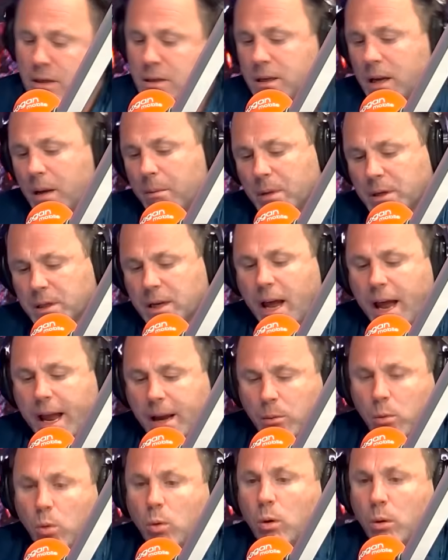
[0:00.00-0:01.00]
So some are
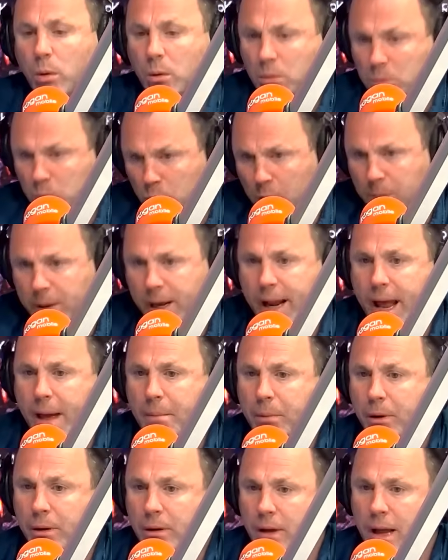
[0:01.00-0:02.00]
saying, well, what about
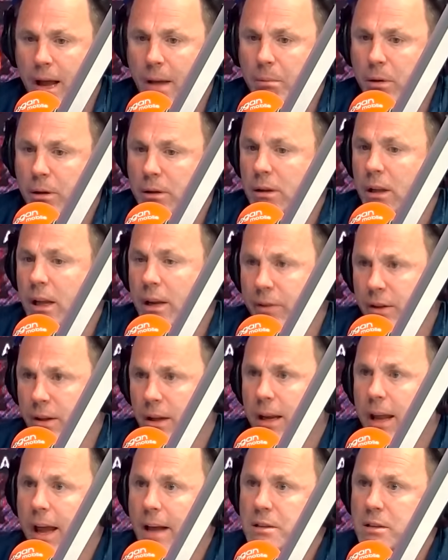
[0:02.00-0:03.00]
Ablett? Ablett
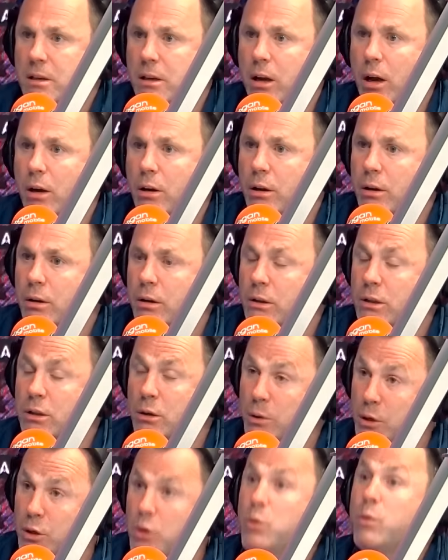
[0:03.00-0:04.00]
leaving the Cats to go
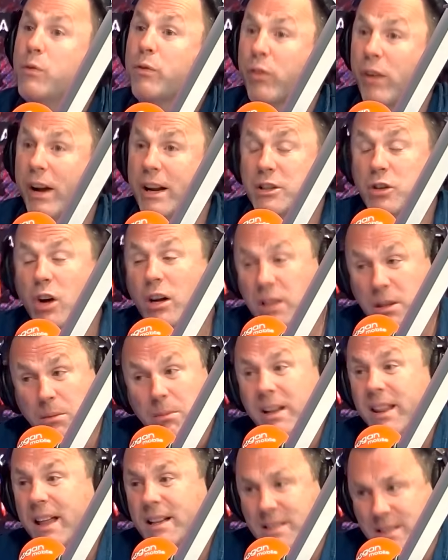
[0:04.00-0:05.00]
to a new franchise.
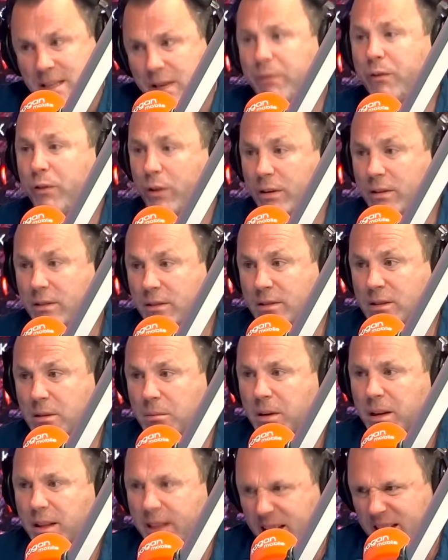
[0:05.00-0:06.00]
To me, that's different.
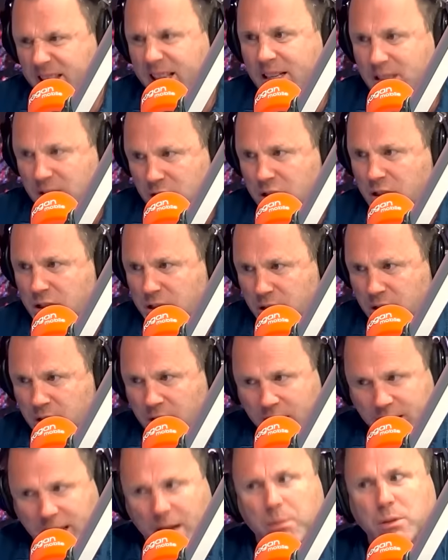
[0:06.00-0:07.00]
To me, that's just
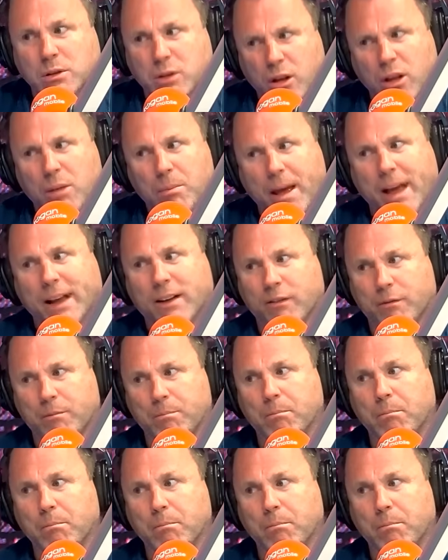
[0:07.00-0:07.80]
that was on the back of...